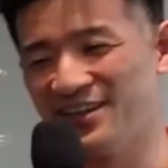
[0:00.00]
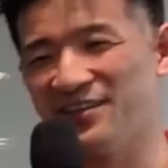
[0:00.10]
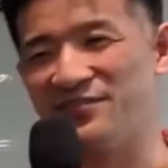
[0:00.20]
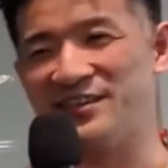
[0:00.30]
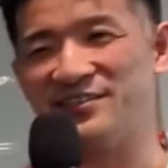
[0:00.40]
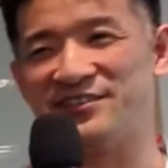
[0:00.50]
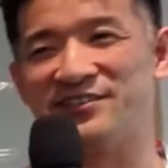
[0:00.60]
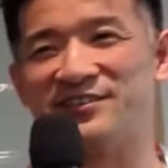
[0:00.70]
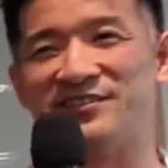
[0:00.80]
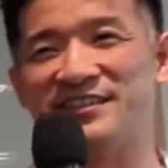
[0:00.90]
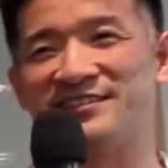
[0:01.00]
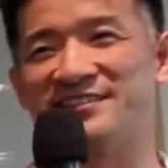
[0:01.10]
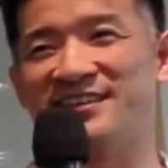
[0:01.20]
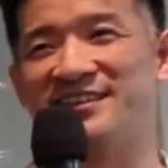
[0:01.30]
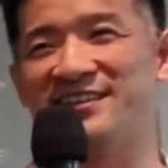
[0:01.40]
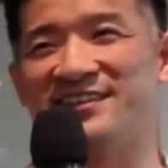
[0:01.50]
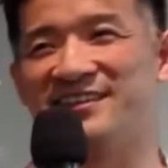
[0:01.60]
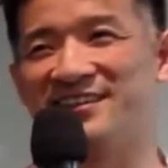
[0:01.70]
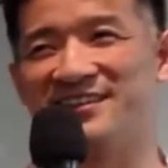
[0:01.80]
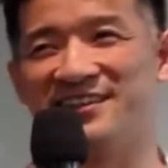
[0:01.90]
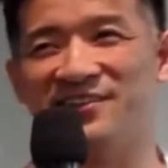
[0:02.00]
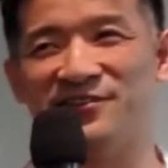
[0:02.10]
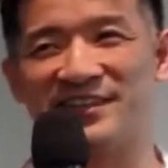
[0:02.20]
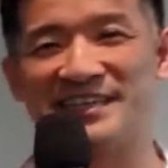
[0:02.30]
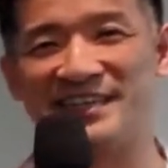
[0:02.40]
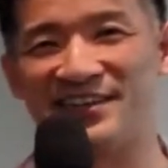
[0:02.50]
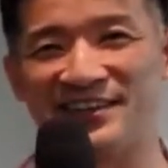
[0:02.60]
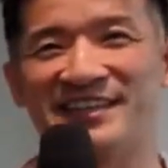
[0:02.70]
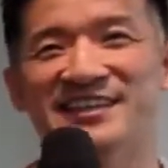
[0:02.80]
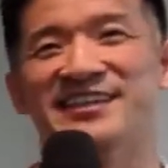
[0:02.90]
when you grow things organically